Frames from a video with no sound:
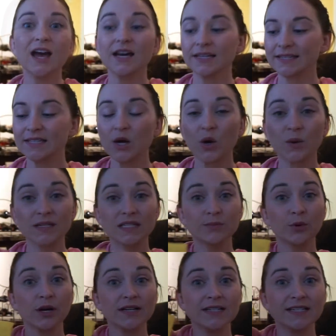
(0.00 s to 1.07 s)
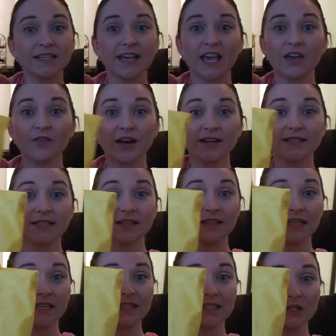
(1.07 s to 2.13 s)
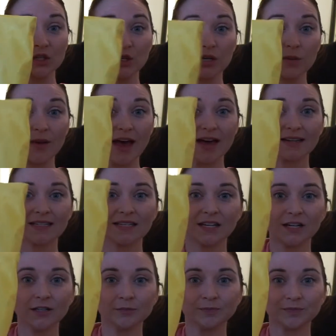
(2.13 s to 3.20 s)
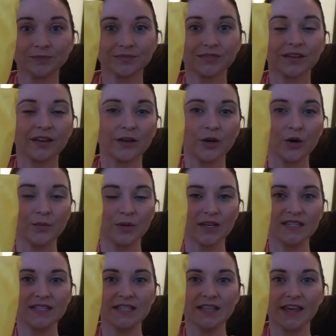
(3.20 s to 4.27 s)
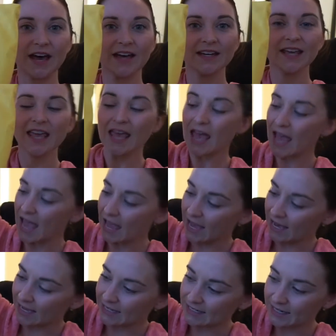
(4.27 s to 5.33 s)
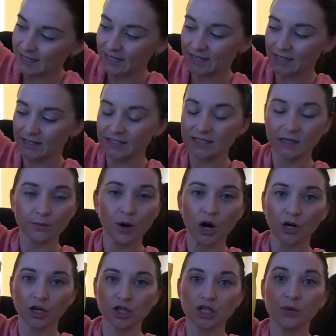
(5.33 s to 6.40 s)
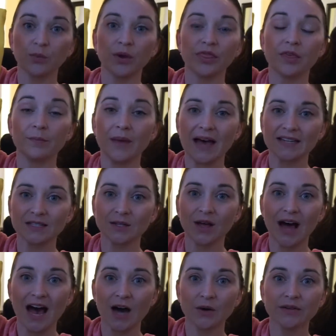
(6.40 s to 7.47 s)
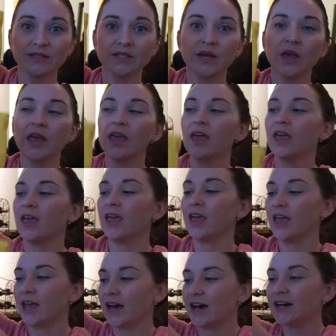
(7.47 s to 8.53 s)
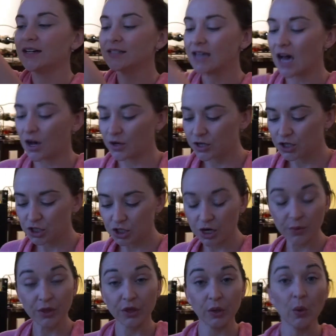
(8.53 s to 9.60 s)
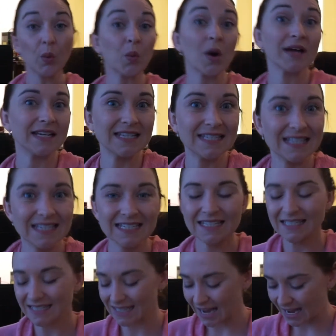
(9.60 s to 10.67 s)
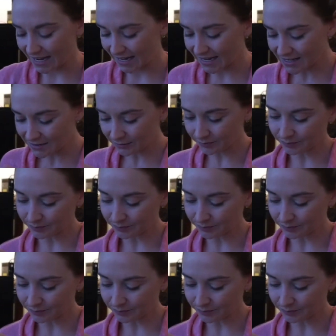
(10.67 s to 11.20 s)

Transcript: So Sprint gave us these goodie bags here. Hope you can see that. And it is in partnership with the Basel House. And I'll share with you what is inside.